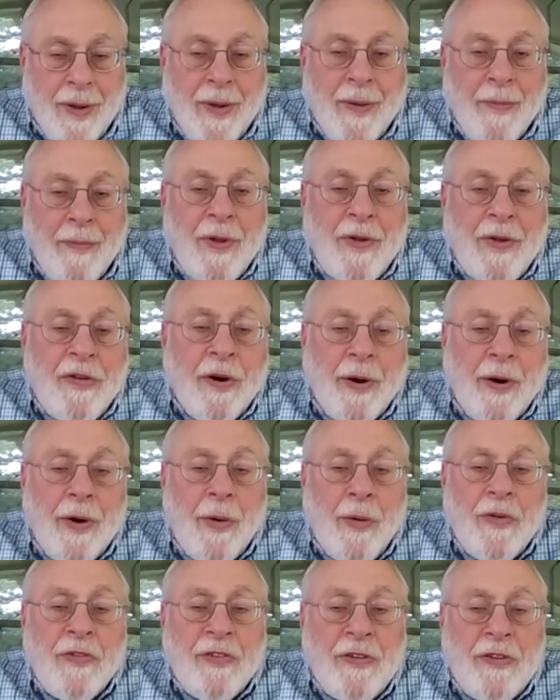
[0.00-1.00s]

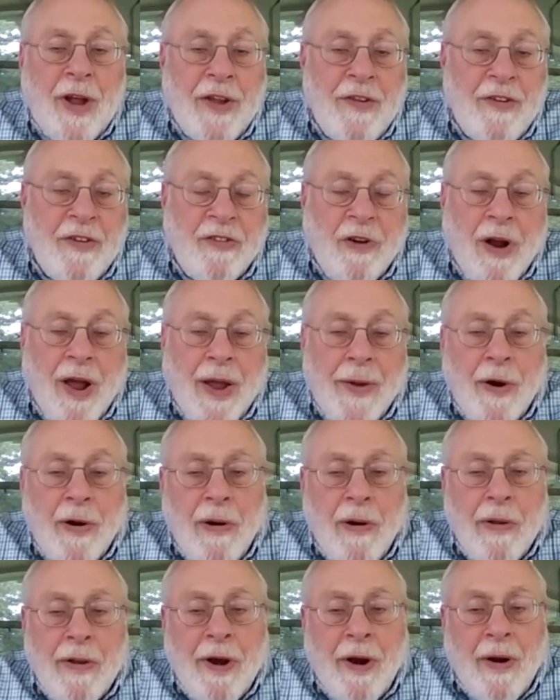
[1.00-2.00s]
materials, as I described
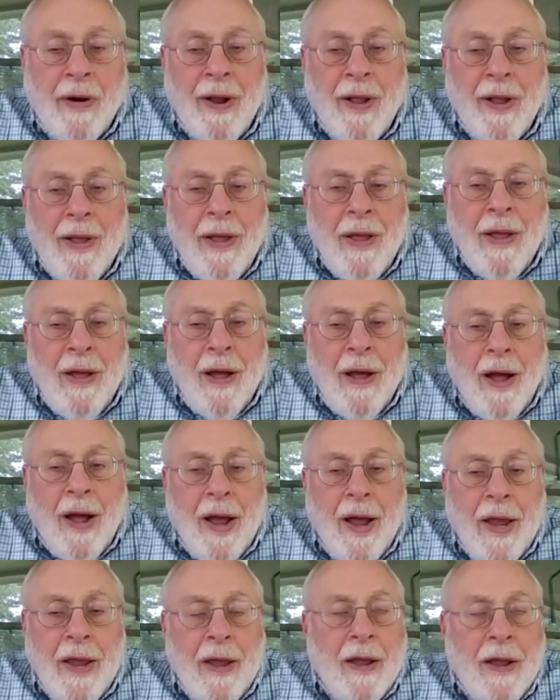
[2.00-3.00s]
earlier,
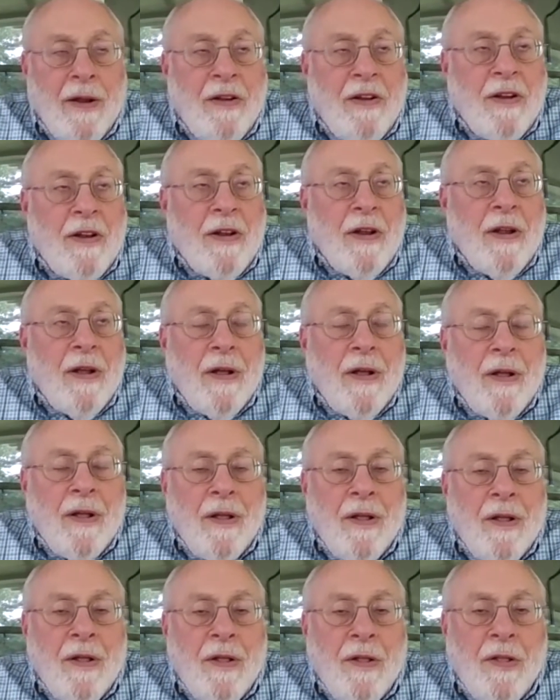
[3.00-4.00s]
I had
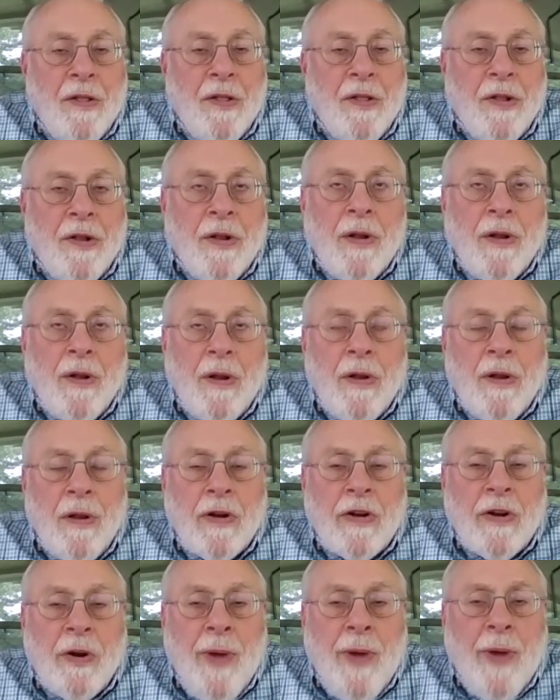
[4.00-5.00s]

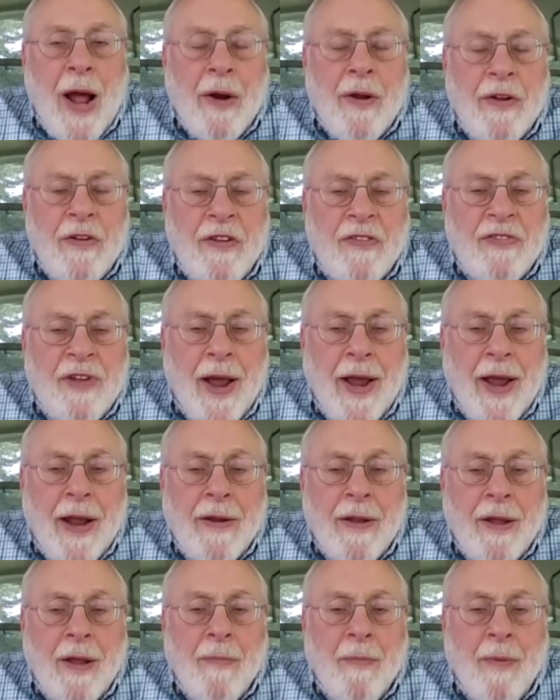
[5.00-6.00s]
looked around and
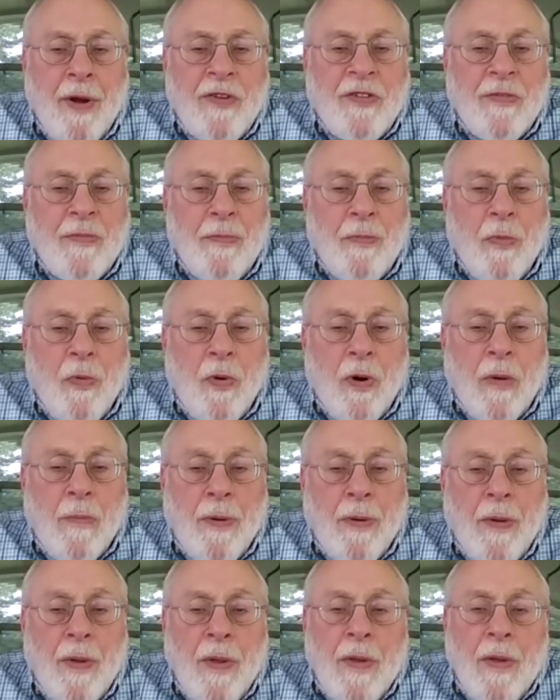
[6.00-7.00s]
decided a much
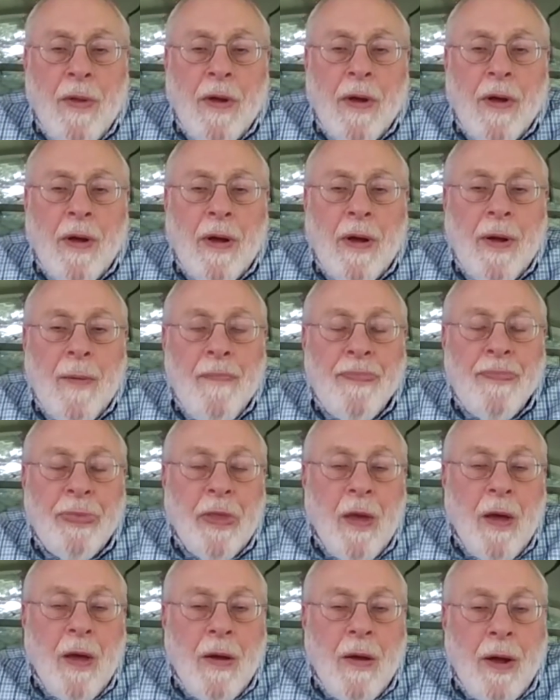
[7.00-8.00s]
more
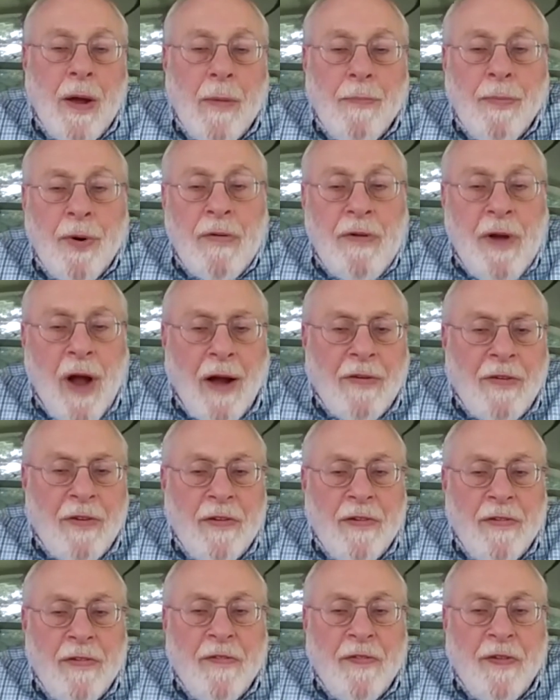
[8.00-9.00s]

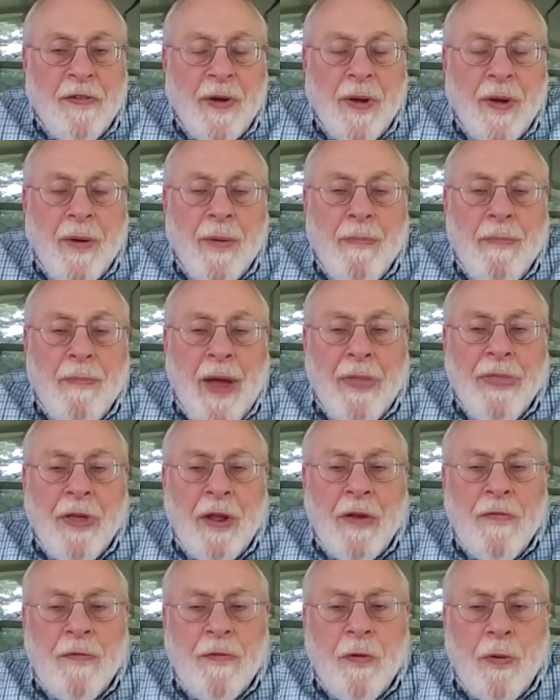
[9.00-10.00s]
productive
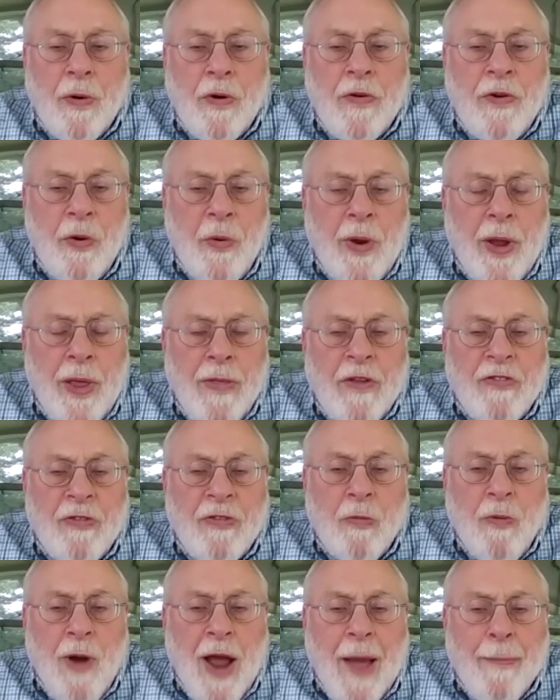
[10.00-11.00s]
method for doing
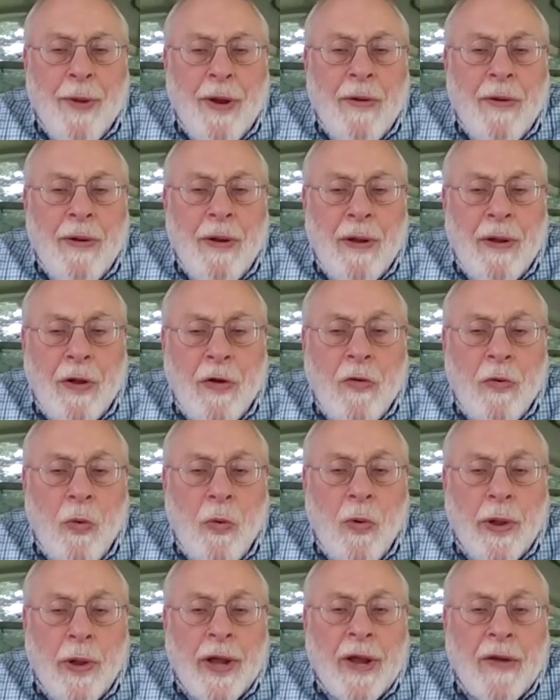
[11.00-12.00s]
this rapid
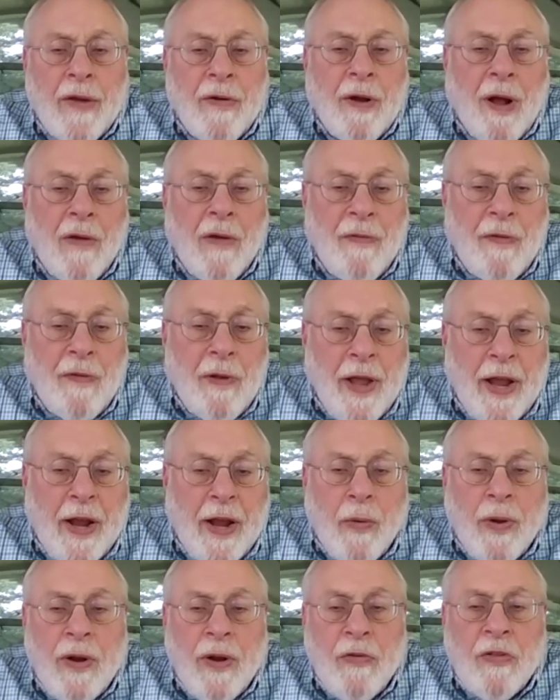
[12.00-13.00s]
cooling of a
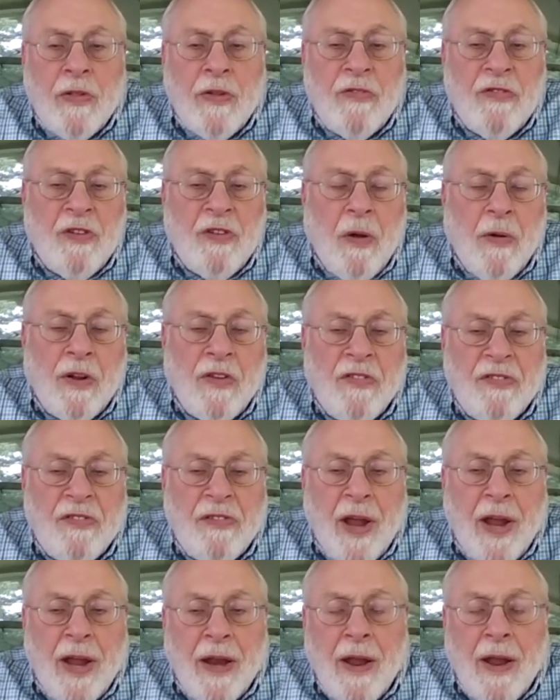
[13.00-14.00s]
liquid to the solid
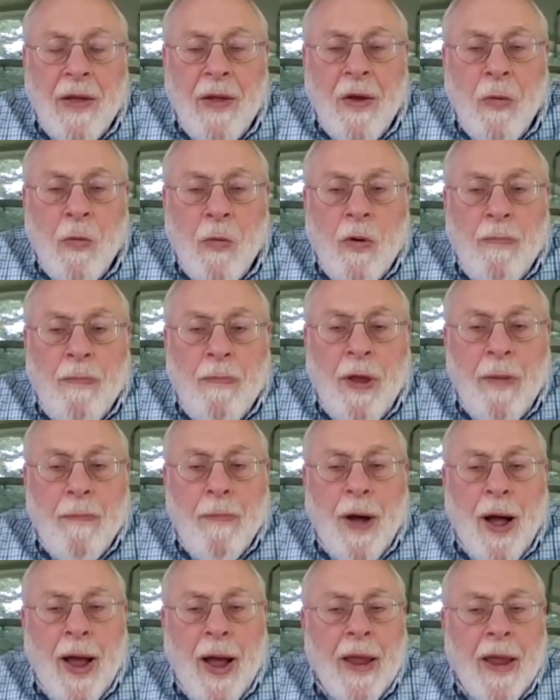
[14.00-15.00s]
state would be
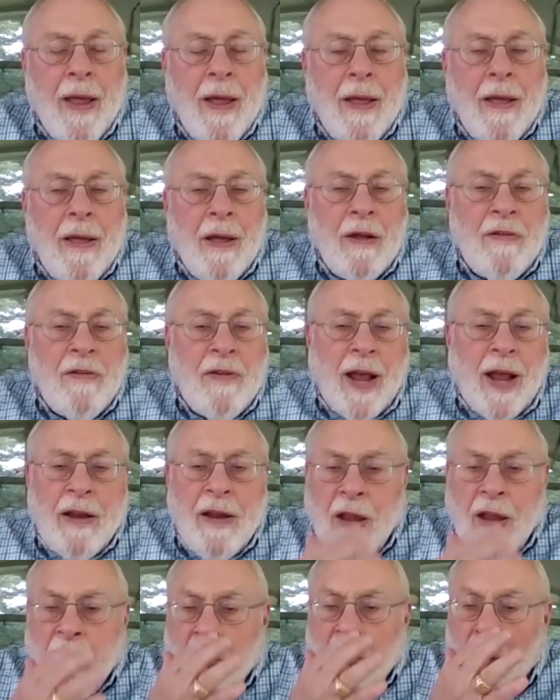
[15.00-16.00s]
by a
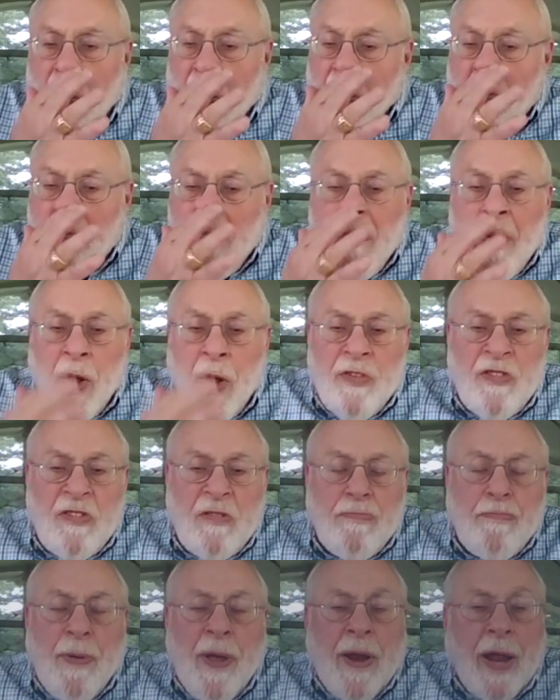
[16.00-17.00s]
technique called melt
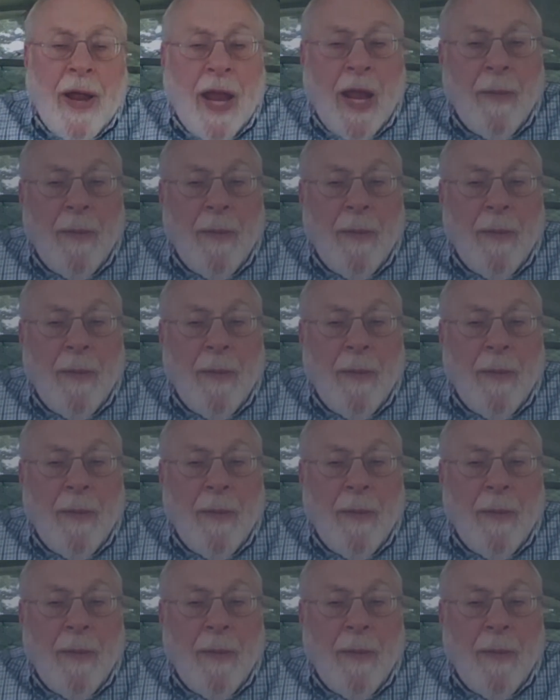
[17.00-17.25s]
spinning.